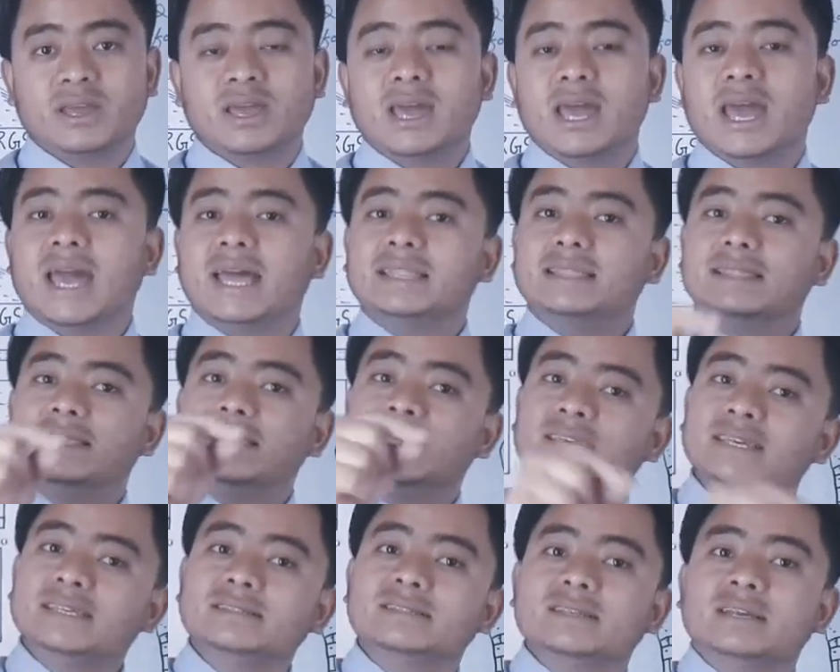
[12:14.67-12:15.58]
And
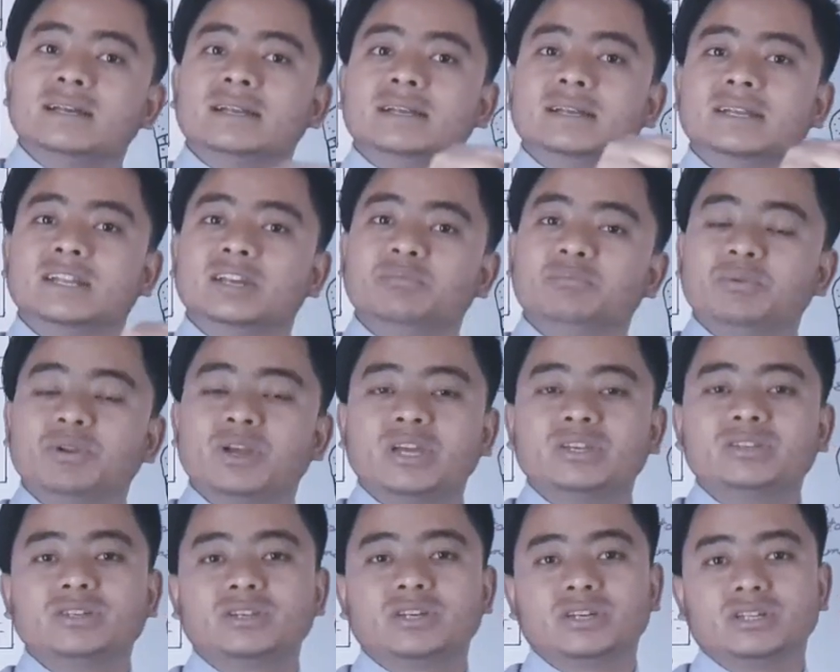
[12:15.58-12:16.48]
these
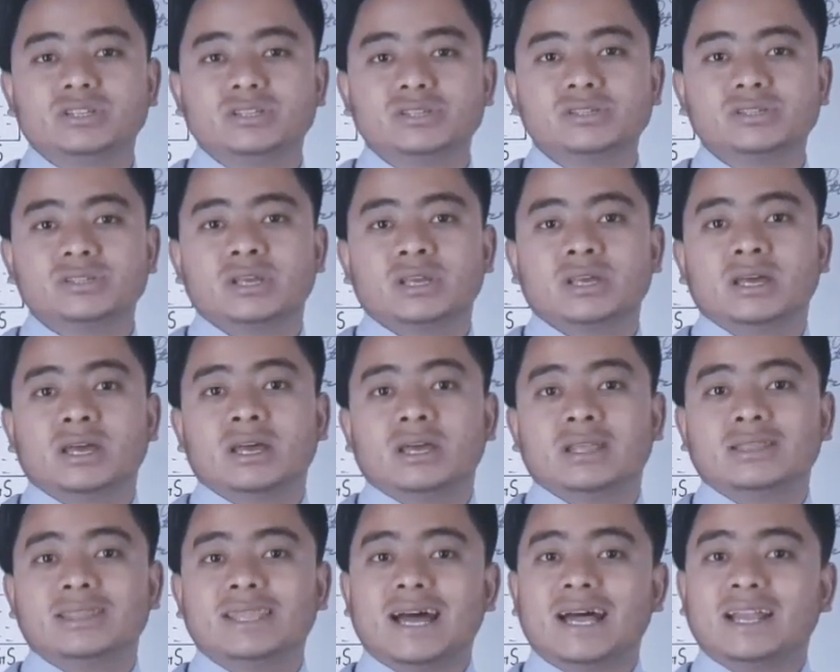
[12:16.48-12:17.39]
depressions
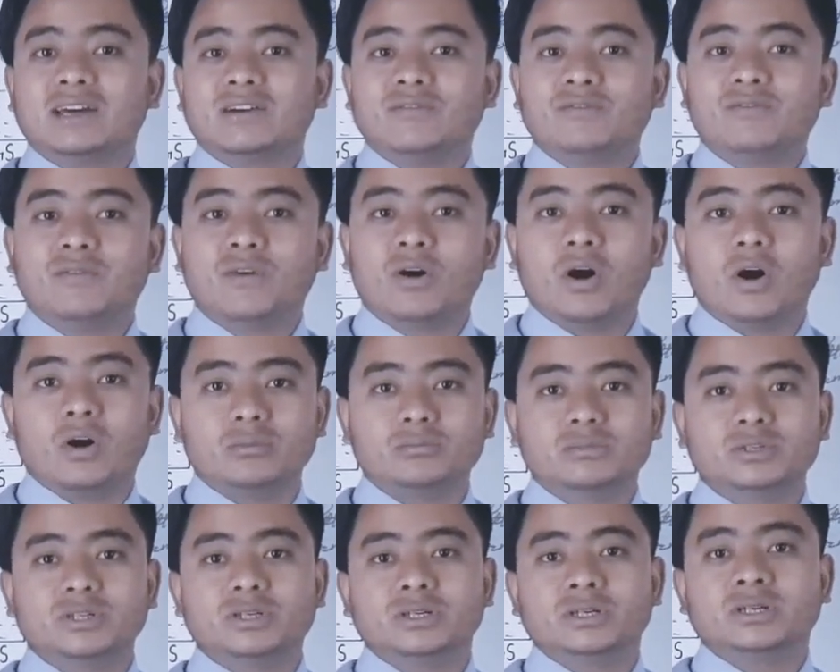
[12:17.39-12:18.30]
that are
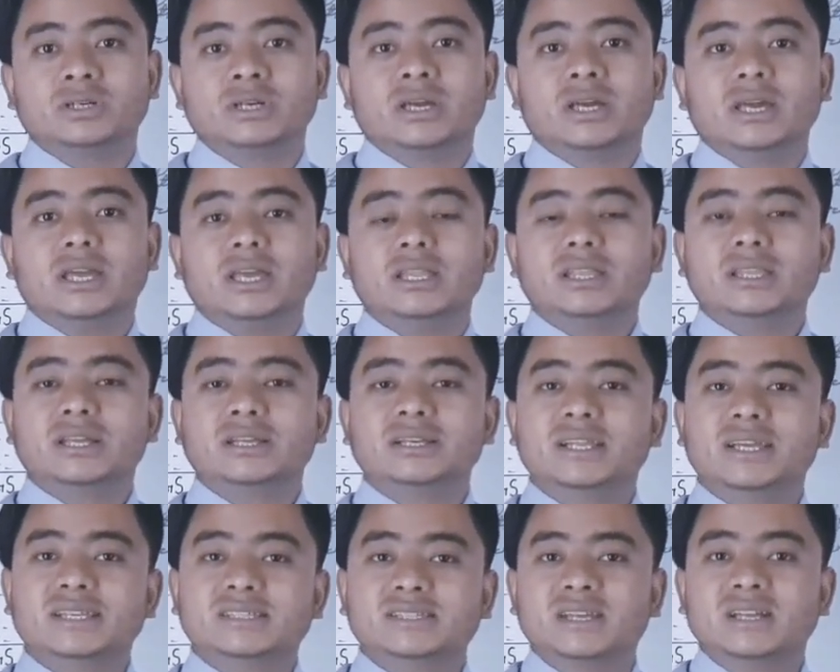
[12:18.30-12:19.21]
formed in the
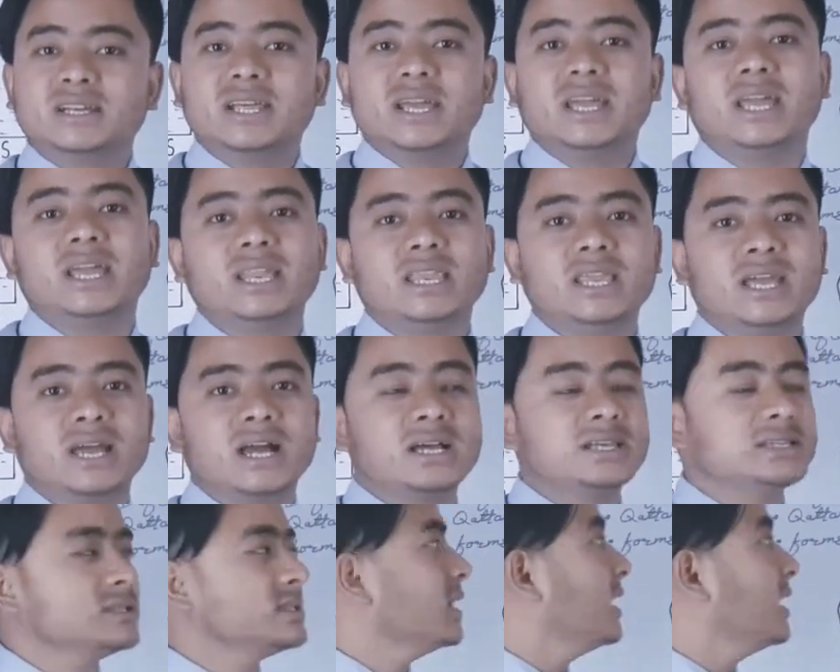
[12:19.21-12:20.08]
desert areas